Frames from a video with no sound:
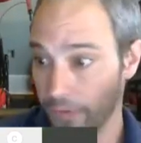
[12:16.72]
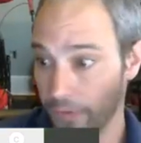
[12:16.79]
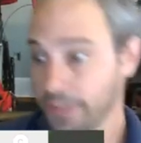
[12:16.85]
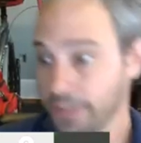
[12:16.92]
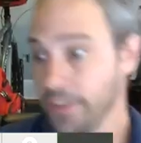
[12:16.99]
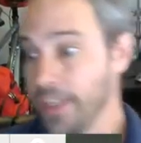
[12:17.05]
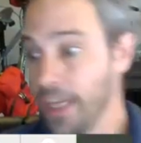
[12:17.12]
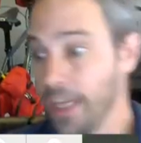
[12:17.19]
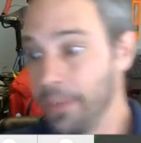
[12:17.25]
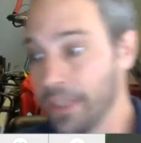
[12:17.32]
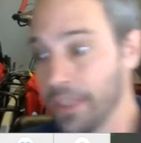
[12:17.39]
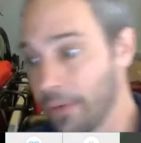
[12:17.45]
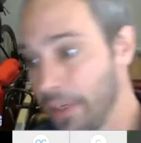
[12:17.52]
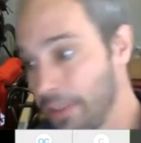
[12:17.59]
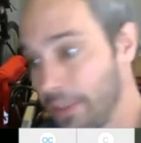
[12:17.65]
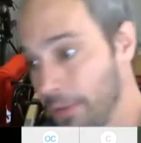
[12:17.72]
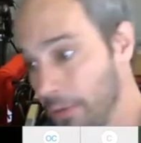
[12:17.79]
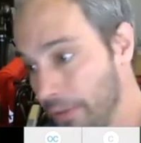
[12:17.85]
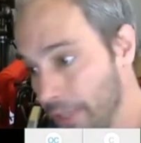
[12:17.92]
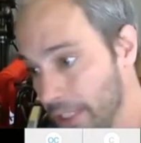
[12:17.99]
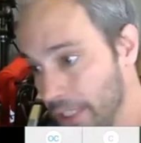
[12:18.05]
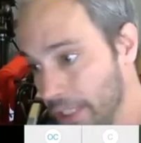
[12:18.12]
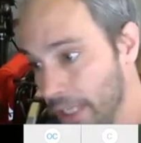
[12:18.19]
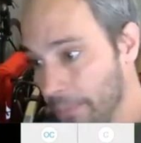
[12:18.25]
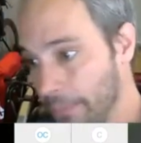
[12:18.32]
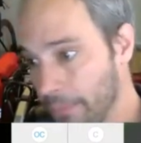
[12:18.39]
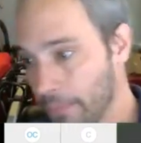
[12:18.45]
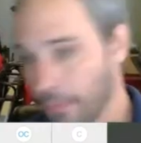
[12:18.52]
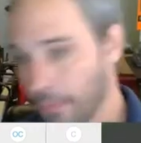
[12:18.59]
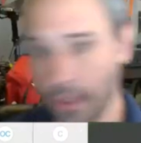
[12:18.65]
First thing, you got to pick the right tool for the job.
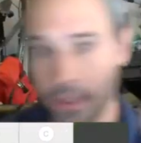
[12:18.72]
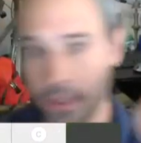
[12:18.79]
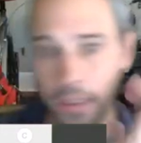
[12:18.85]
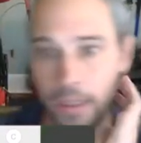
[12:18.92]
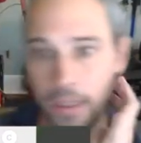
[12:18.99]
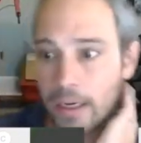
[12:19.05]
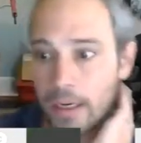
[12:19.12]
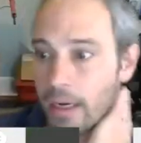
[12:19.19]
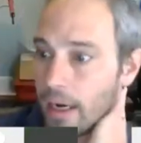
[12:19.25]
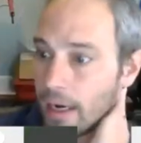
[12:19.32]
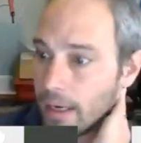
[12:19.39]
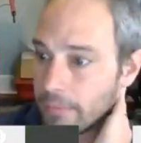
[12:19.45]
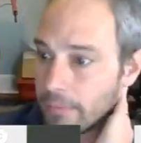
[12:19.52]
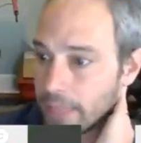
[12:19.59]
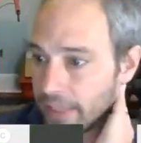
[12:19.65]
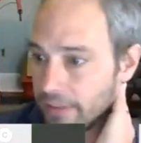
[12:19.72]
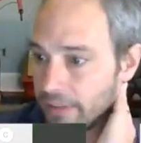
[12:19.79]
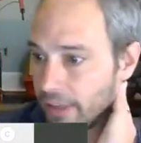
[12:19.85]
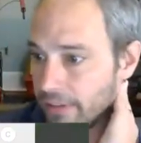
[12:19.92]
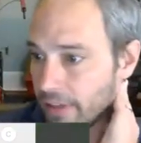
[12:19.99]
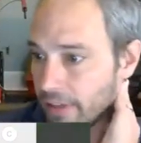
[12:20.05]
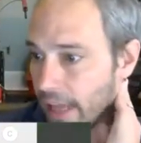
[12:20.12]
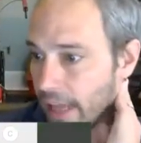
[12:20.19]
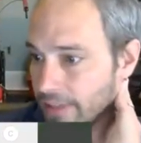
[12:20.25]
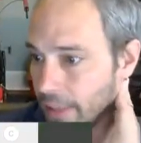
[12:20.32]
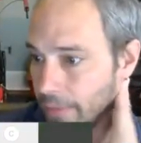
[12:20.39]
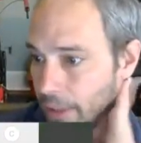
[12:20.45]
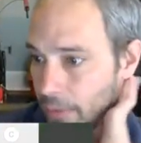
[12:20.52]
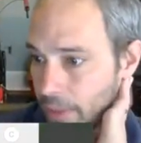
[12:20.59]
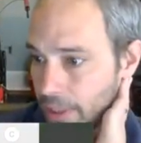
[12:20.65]
Like I said last
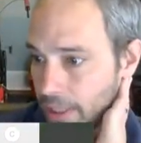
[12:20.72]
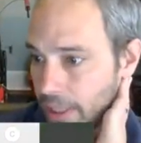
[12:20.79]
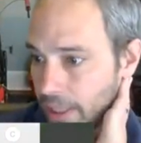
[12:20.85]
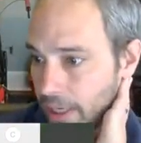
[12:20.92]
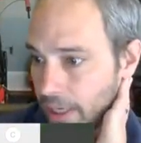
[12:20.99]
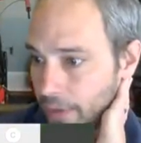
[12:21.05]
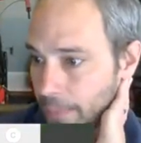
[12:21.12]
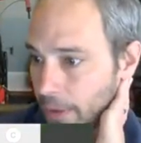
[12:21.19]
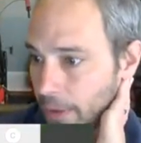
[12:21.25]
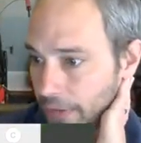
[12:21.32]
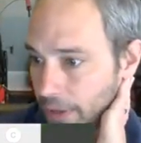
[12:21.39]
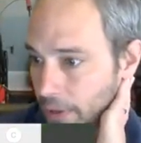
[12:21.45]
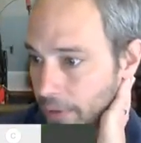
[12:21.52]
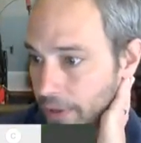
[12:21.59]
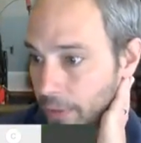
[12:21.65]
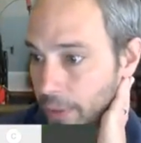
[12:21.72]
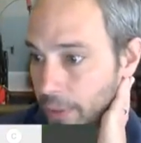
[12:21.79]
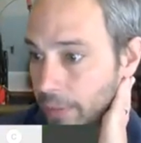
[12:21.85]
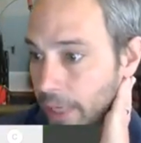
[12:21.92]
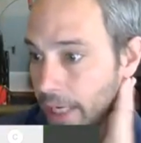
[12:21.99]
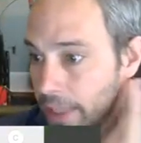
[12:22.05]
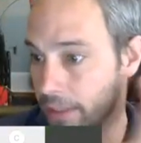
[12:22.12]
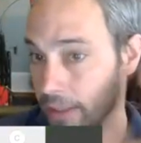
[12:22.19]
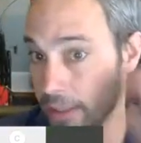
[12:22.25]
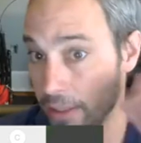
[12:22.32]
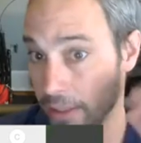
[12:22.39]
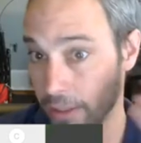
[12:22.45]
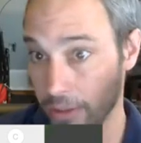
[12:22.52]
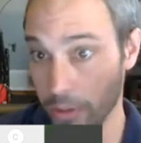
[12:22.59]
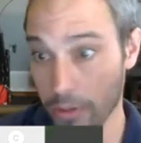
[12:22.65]
time, you wouldn't cut a football field with a weed whacker.
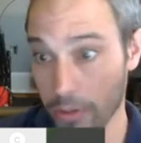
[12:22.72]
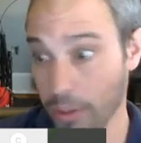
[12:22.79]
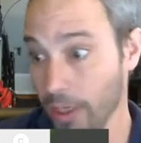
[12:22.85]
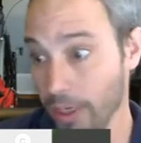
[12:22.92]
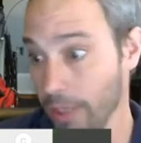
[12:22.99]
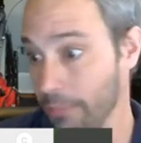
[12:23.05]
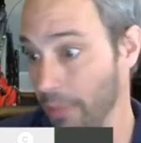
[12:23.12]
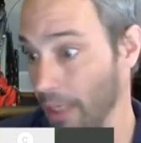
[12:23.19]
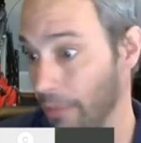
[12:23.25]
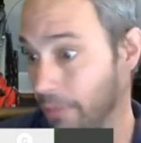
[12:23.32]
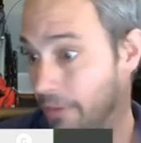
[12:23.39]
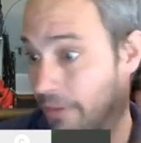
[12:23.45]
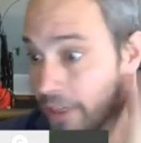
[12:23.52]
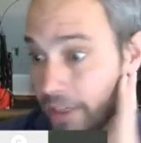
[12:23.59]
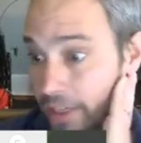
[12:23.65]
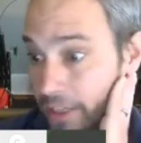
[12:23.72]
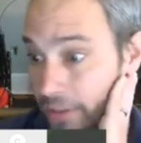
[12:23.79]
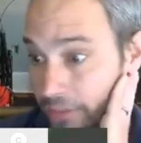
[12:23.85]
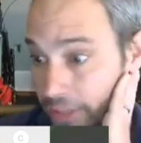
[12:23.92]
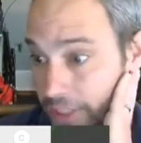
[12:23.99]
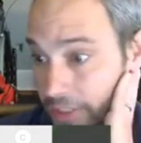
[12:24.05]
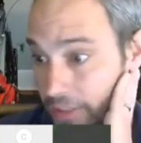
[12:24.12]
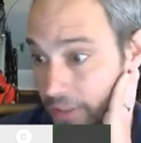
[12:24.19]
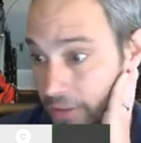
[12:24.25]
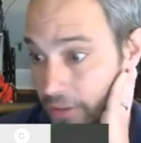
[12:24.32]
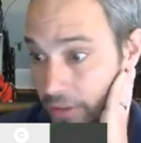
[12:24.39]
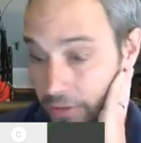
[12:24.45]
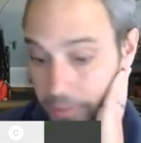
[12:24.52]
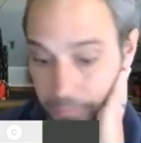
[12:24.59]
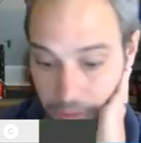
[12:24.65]
You could, but it'd be very inefficient. You'd
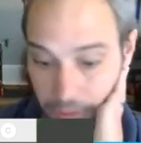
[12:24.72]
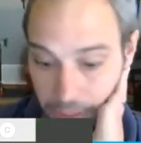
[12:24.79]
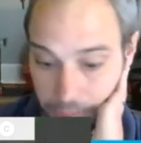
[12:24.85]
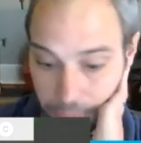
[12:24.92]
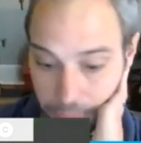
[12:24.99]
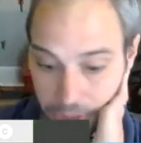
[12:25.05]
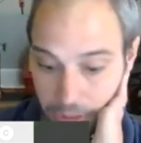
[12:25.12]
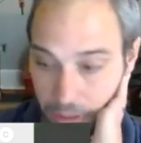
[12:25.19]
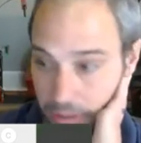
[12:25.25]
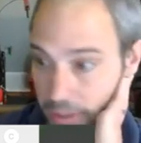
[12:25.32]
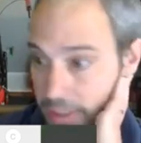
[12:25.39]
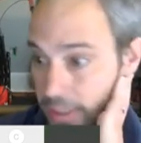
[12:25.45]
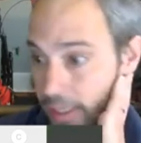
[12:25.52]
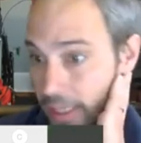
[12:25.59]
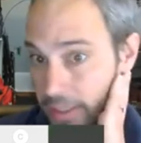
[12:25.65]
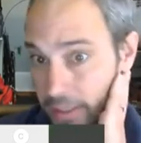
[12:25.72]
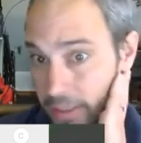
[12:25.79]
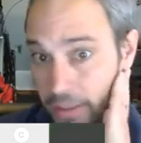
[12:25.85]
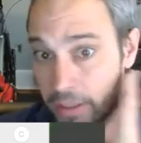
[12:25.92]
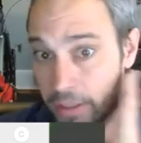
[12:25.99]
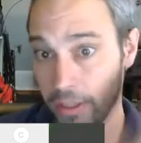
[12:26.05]
use a bush hog or a tractor.